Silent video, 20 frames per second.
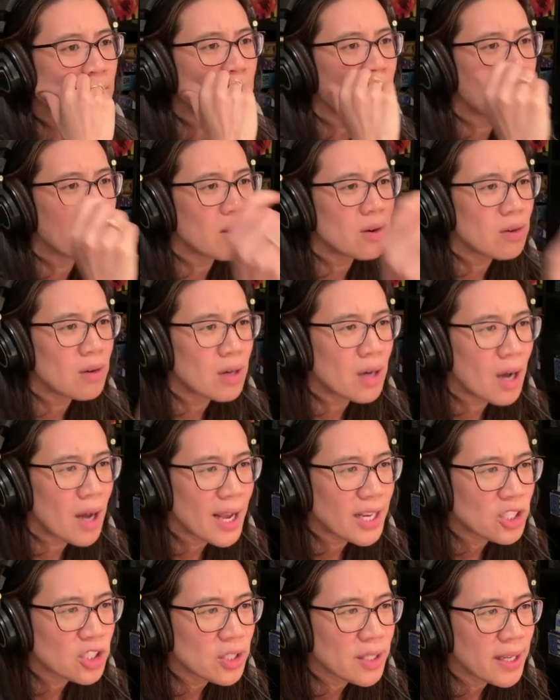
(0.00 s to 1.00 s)
Well,
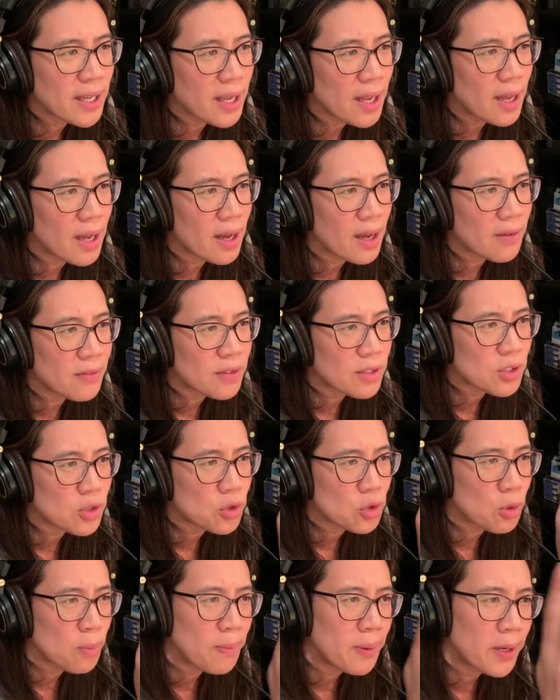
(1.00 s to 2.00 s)
actually, at the
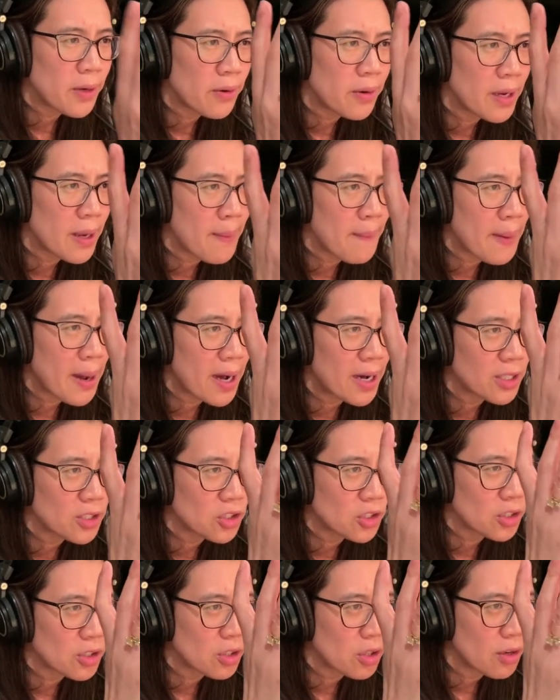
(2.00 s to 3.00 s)
superior
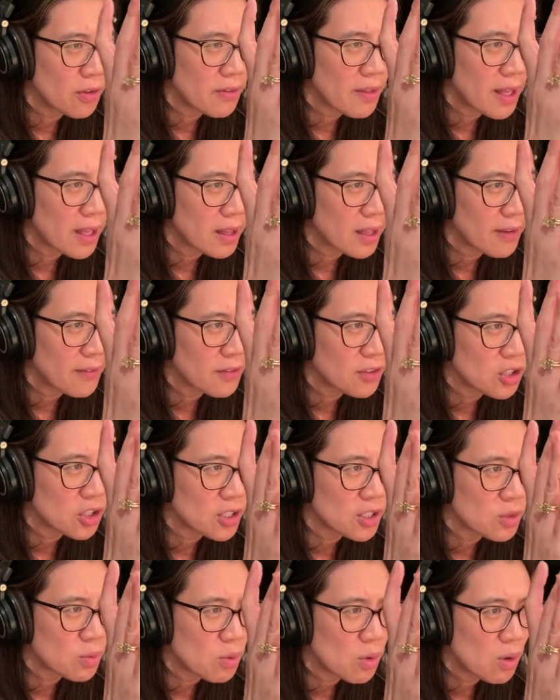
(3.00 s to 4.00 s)
margin on that left
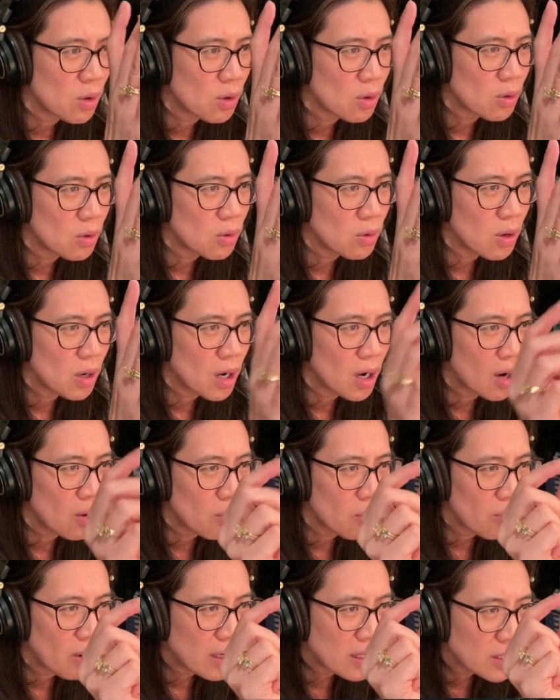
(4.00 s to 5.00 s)
chest wall, I
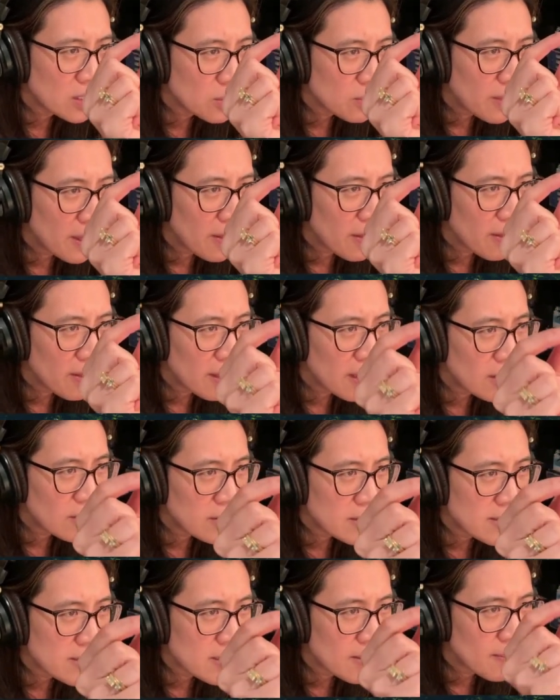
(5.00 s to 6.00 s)
wonder whether there
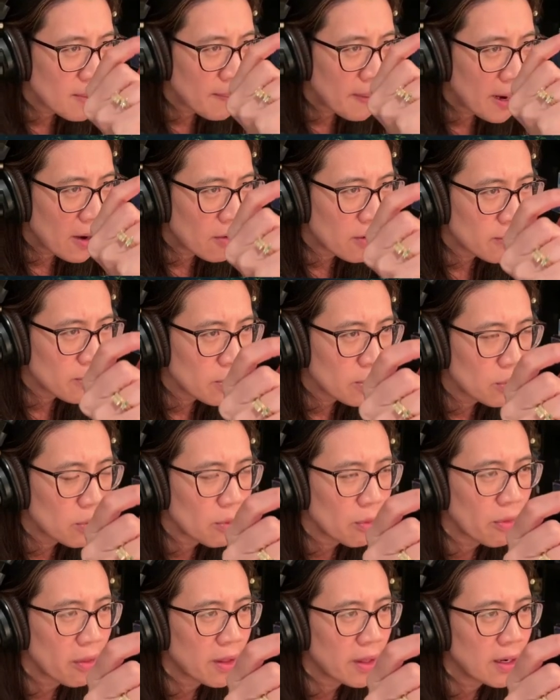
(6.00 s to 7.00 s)
is some apparent pleural
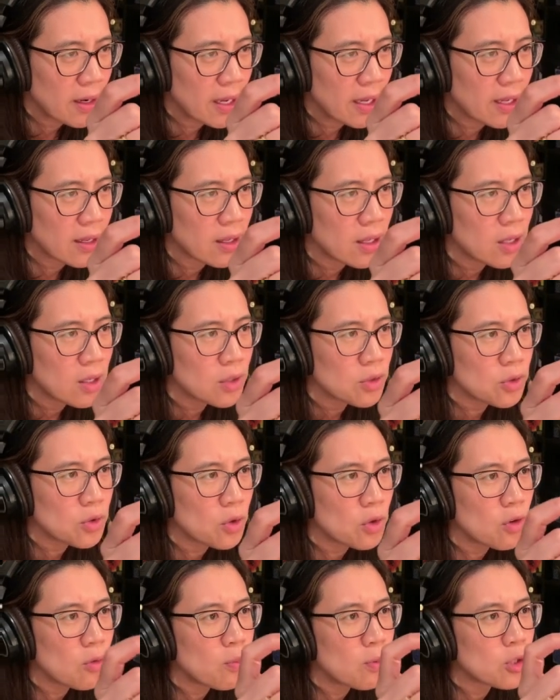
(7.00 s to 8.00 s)
thickening, sort
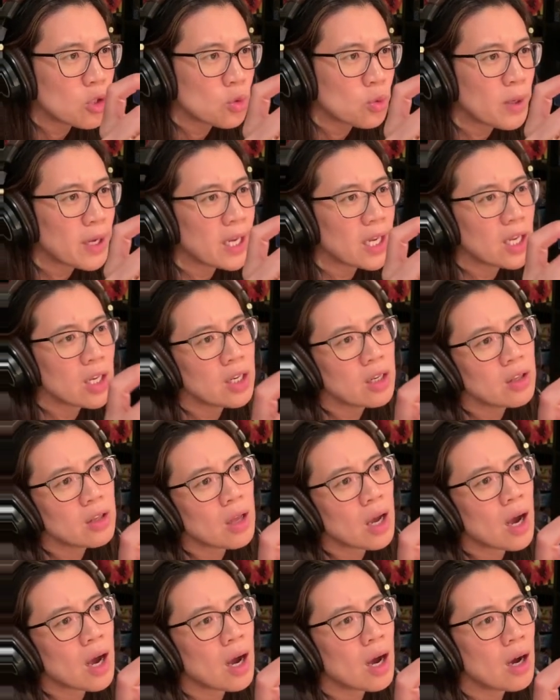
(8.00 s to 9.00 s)
of between
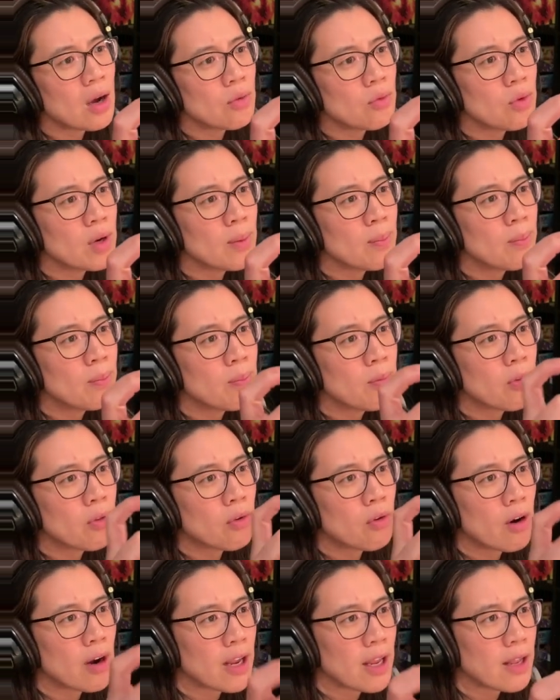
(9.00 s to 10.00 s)
rib
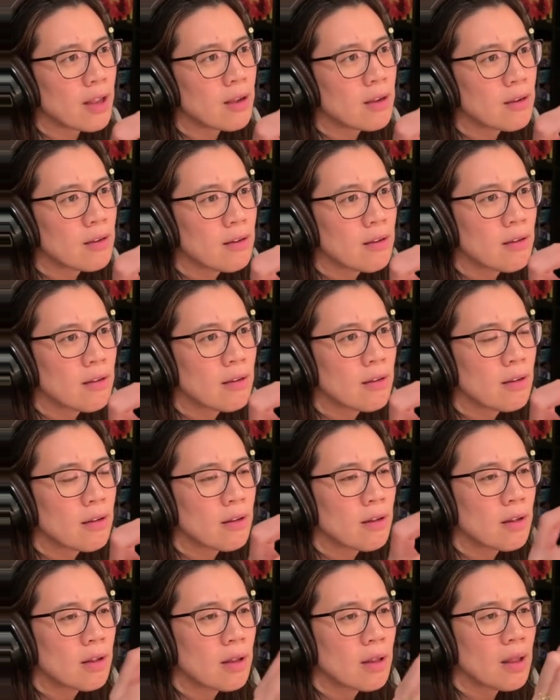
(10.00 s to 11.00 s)
3,
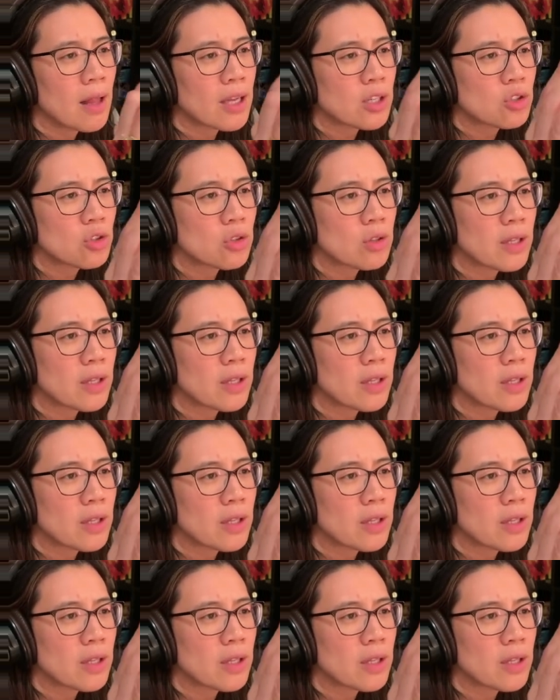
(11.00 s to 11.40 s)
laterally.